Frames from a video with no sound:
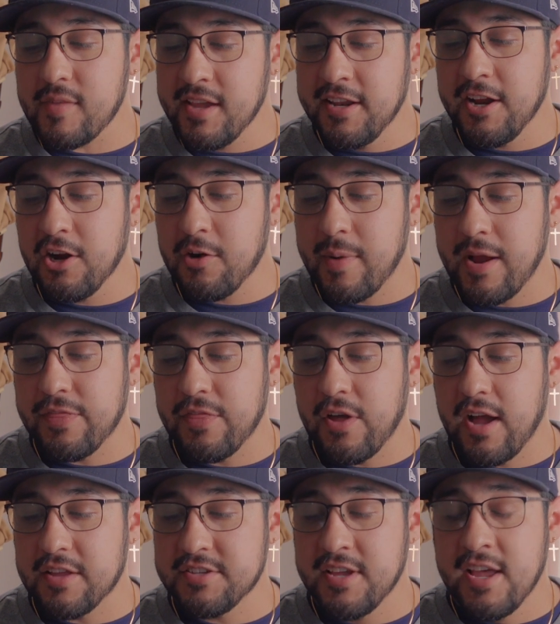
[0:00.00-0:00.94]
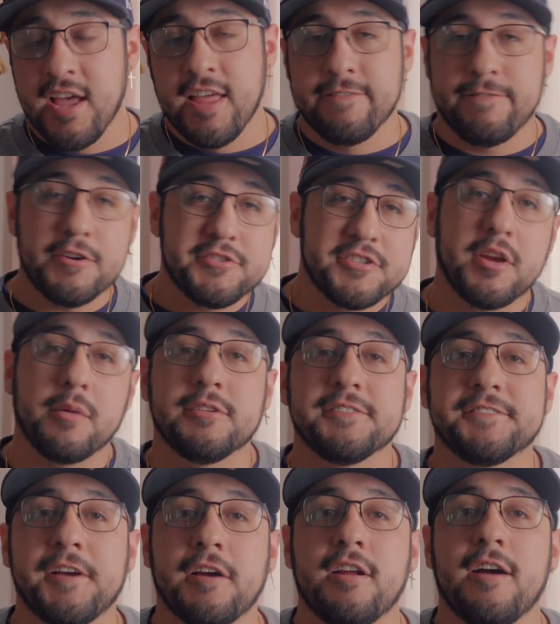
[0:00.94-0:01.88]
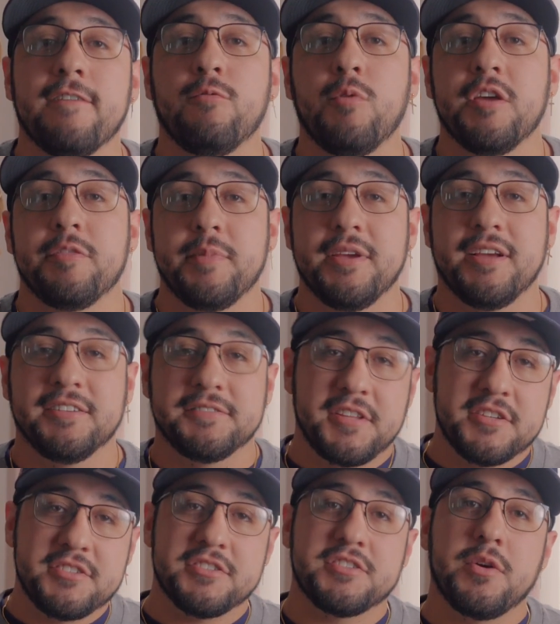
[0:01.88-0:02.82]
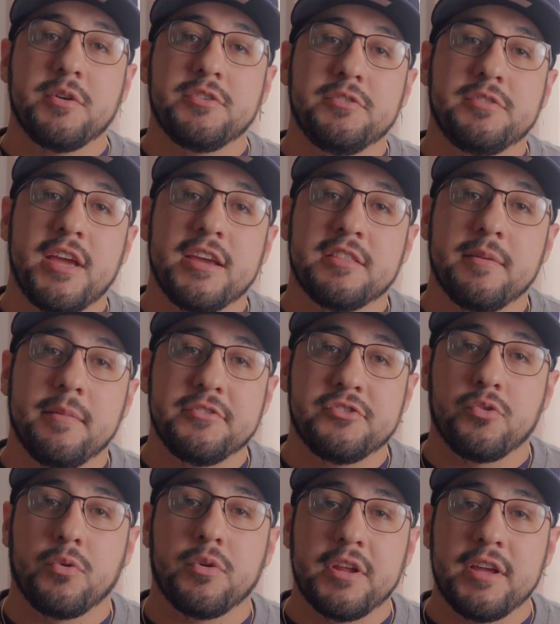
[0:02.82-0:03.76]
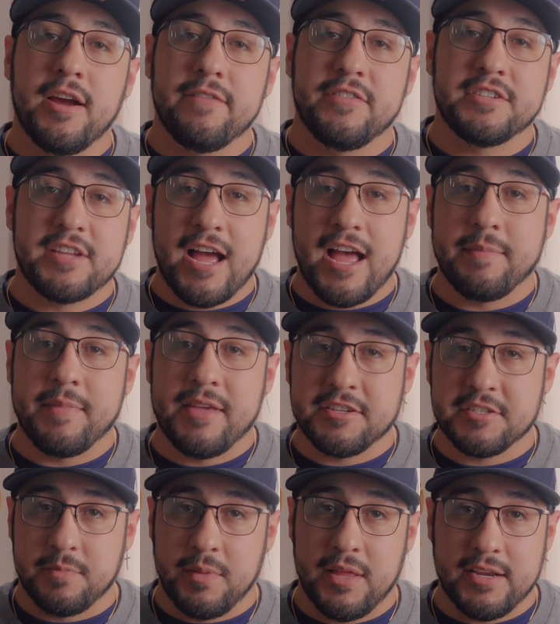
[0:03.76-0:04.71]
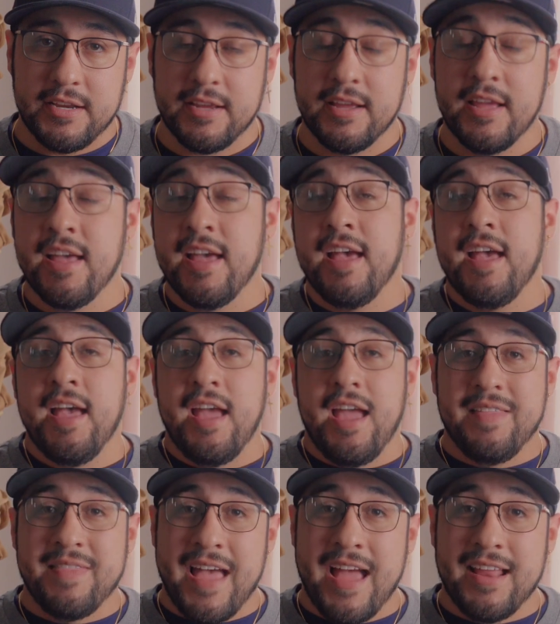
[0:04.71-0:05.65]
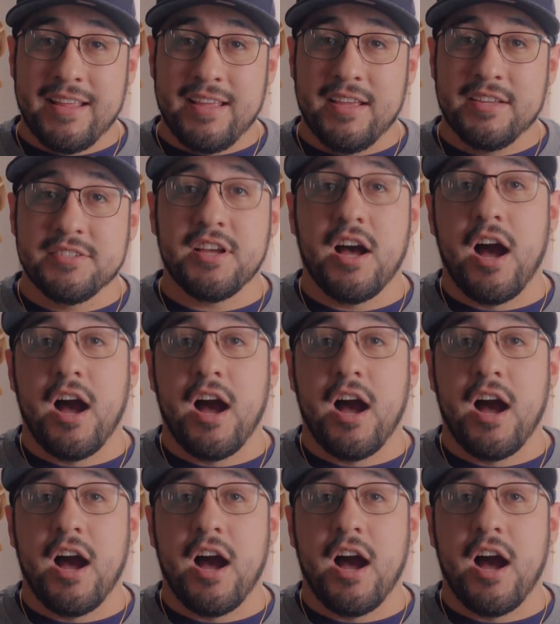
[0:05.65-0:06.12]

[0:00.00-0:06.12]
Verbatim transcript: And here are my thoughts. First thing I want to start off with, because this is going to take the majority of the time explaining, and that is